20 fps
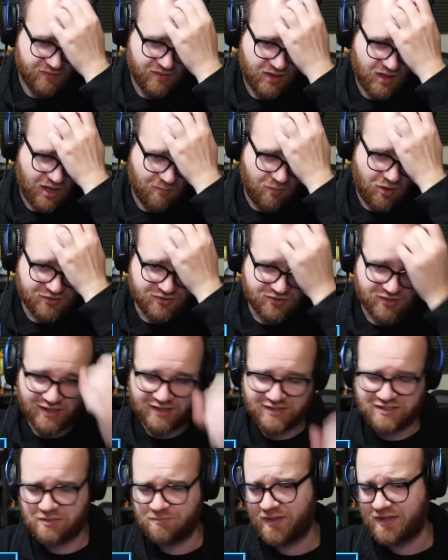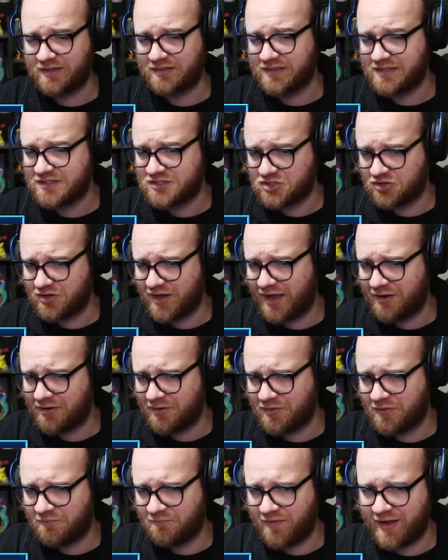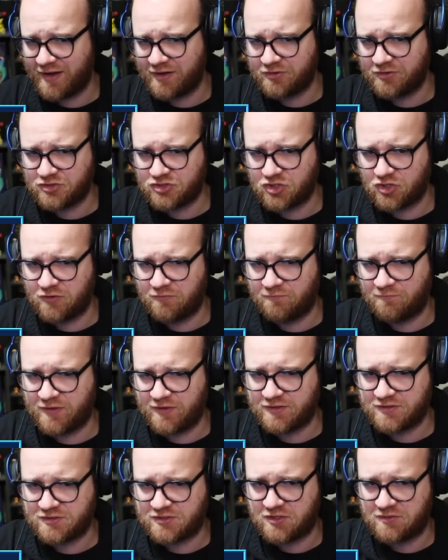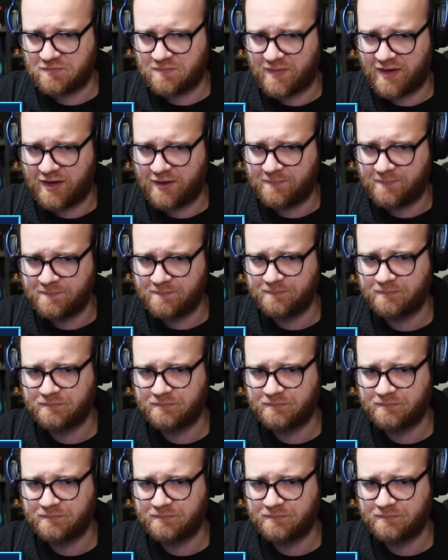I'm also getting to play Lizard out on the final turn. Feels good, man.